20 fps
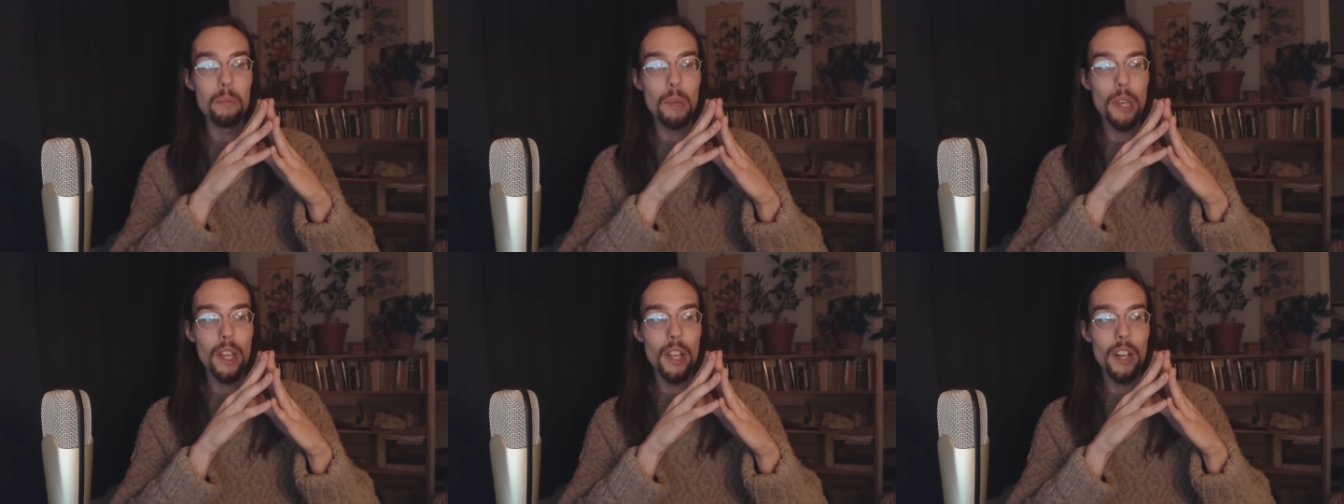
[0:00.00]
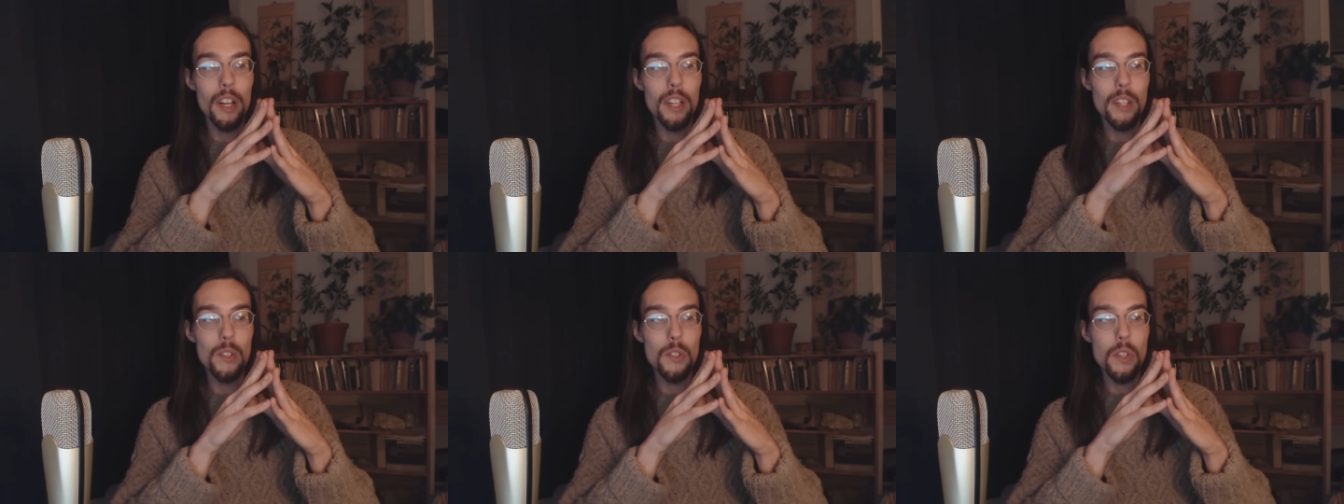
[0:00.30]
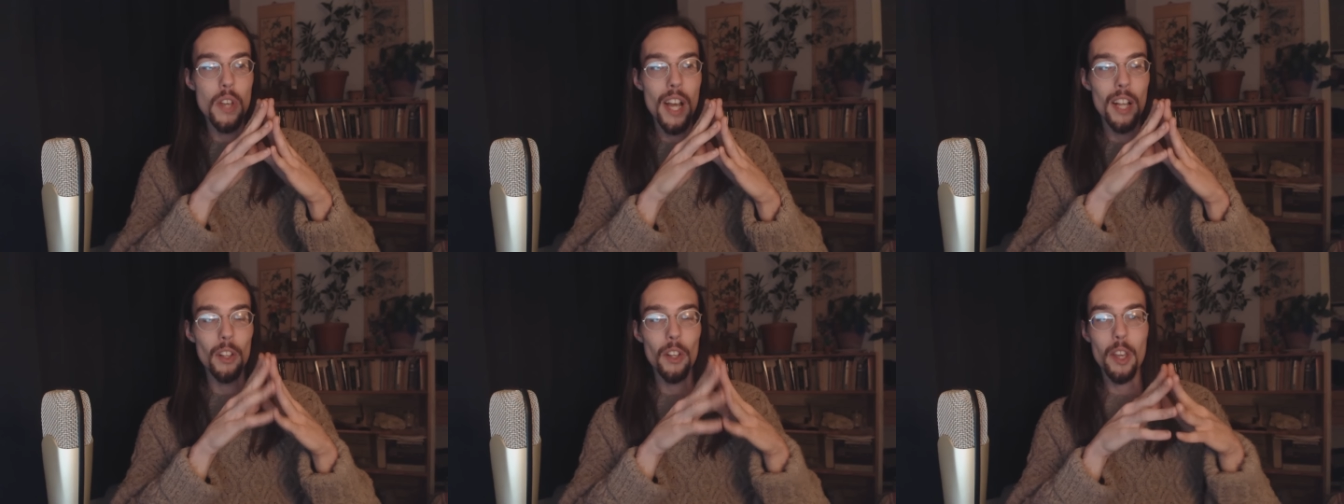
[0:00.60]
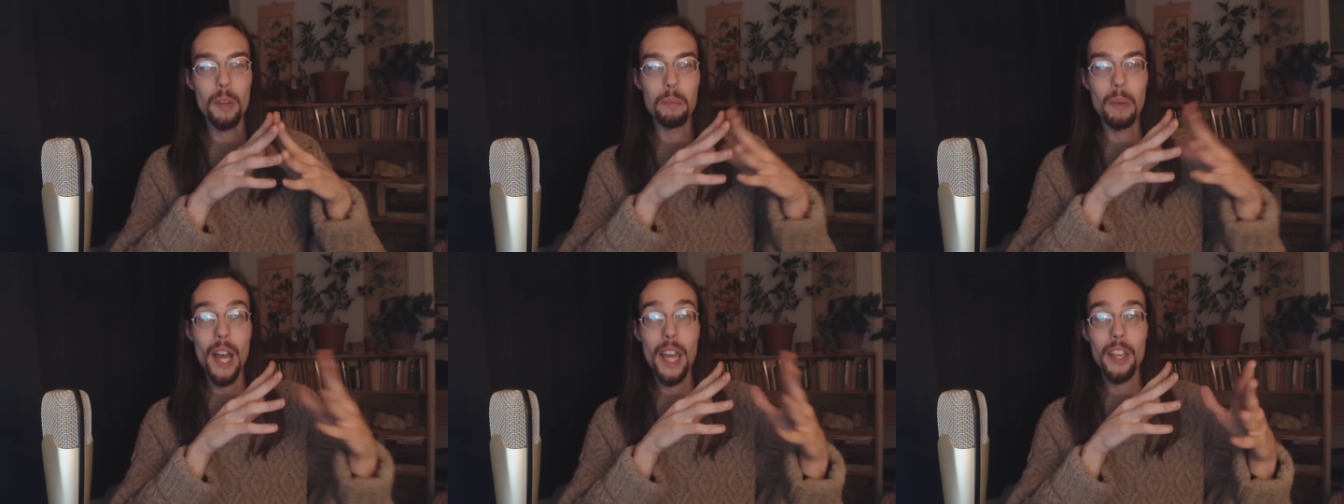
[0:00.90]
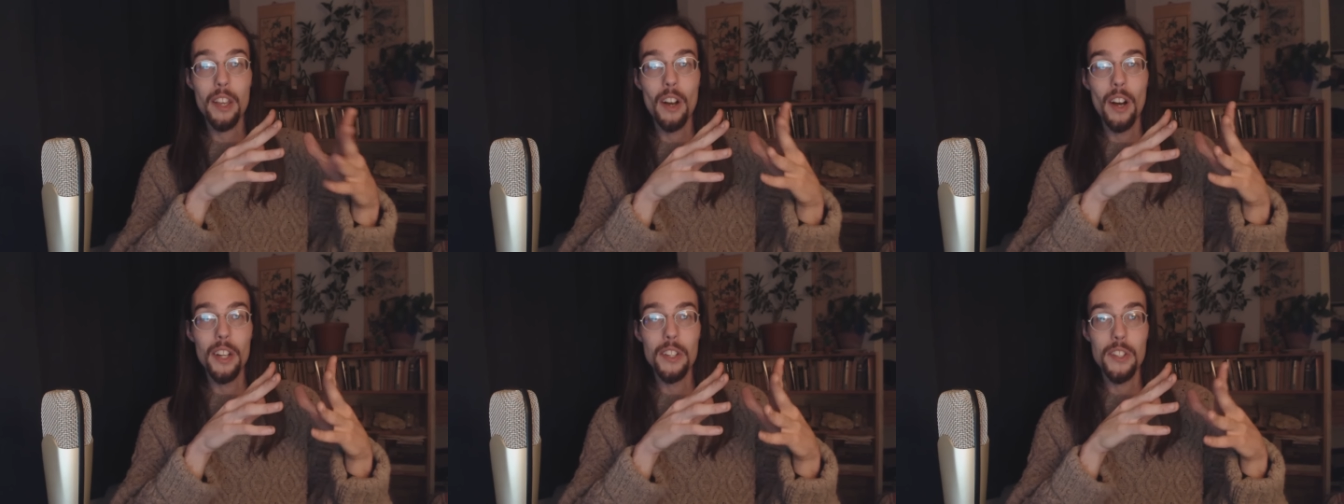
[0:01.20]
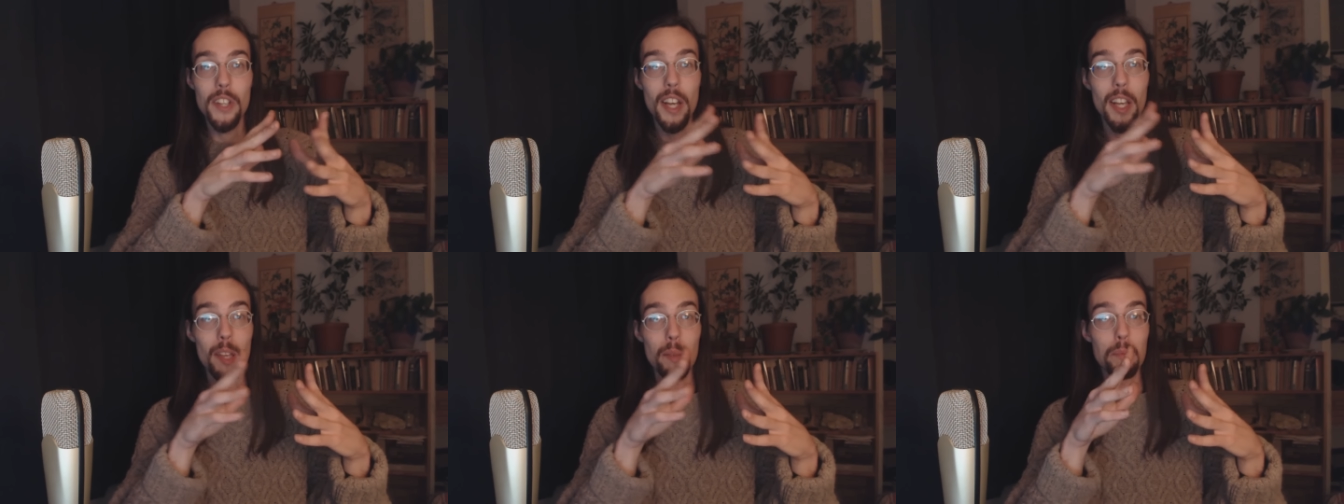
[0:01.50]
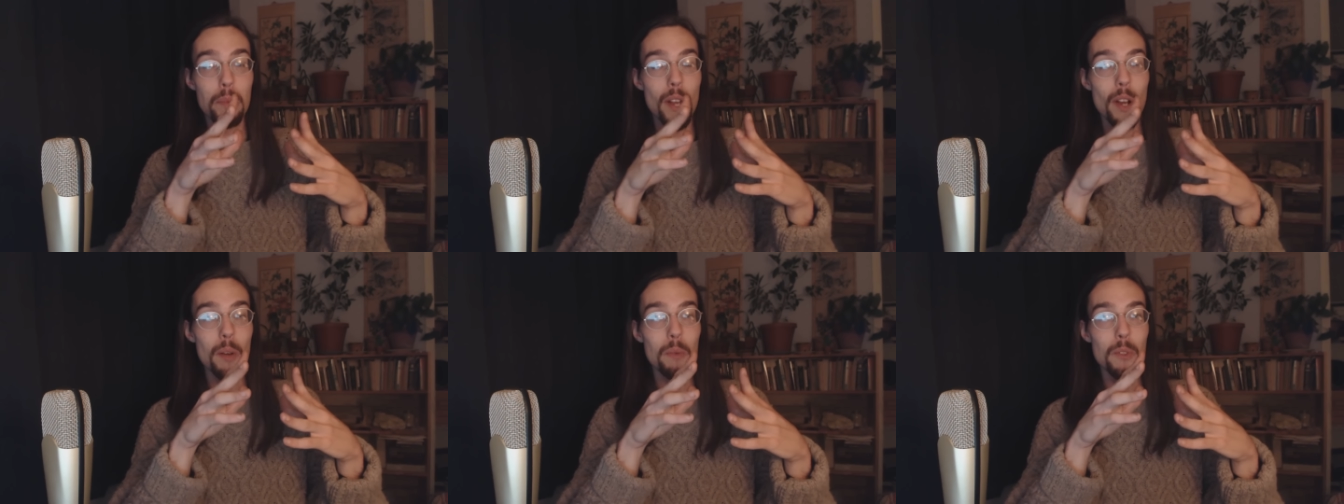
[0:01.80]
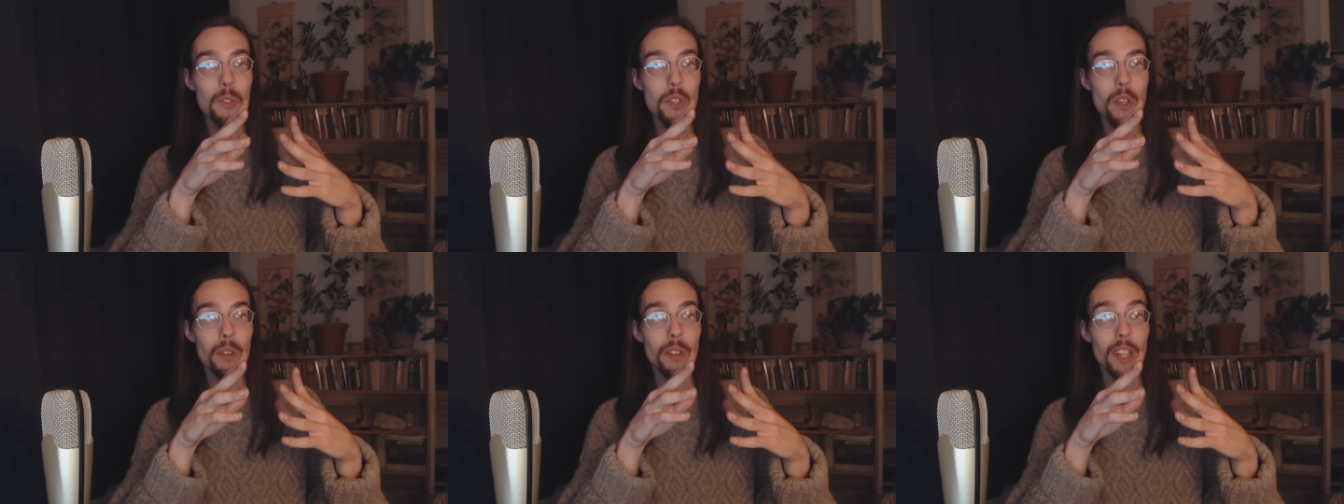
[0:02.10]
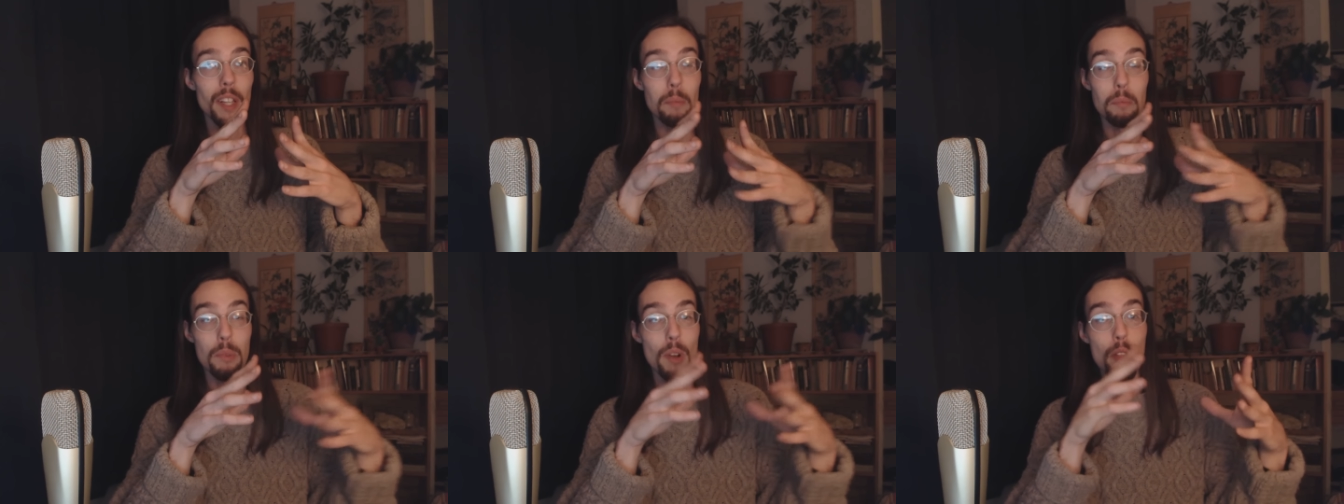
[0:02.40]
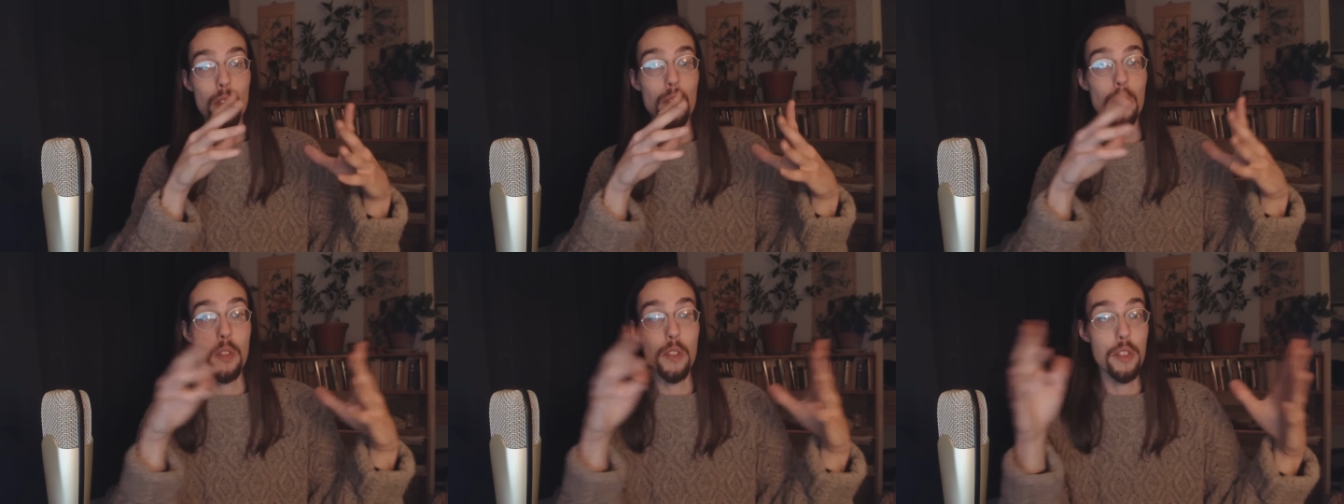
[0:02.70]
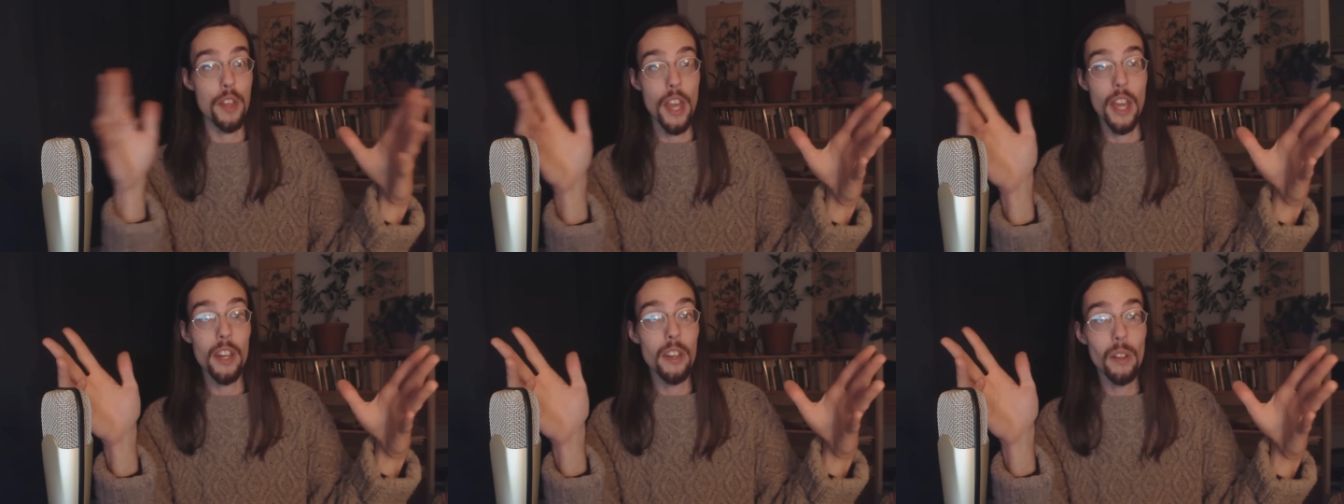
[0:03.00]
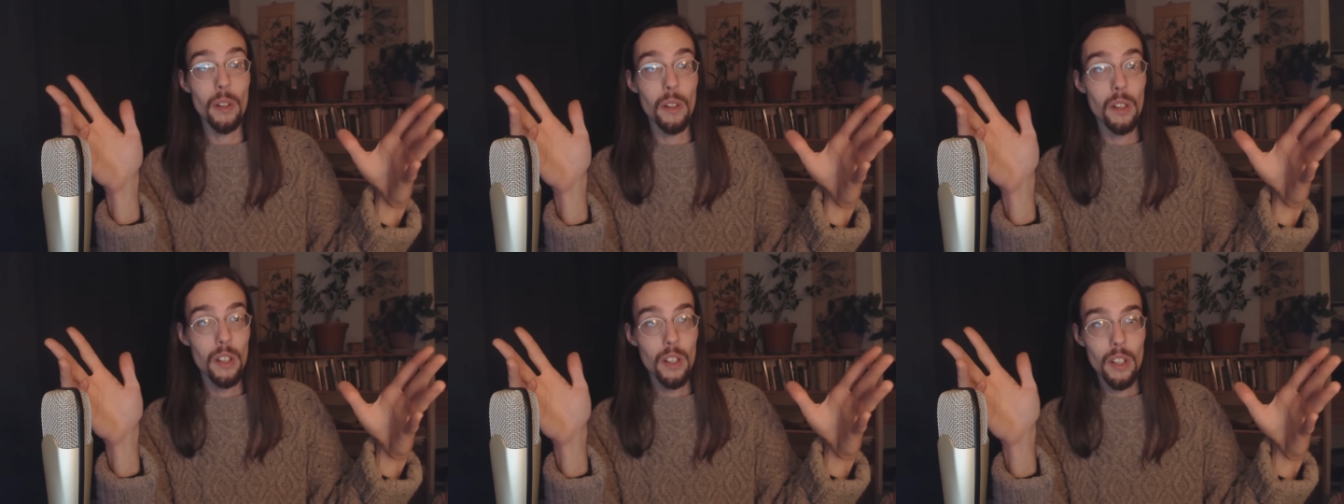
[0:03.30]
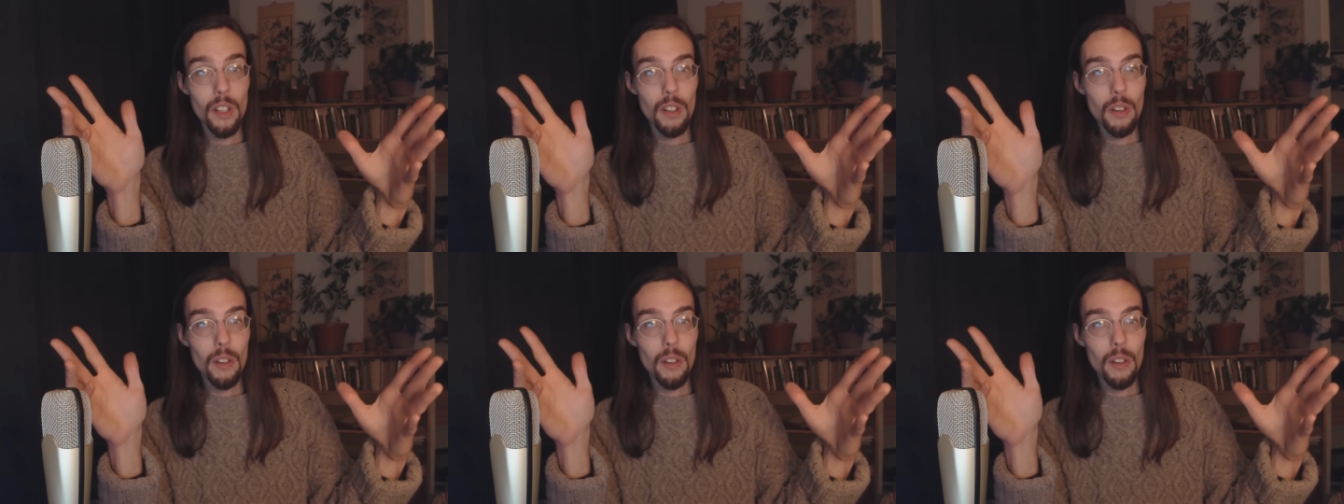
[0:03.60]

because I look at my content, I compare it with someone like Brother Nathanael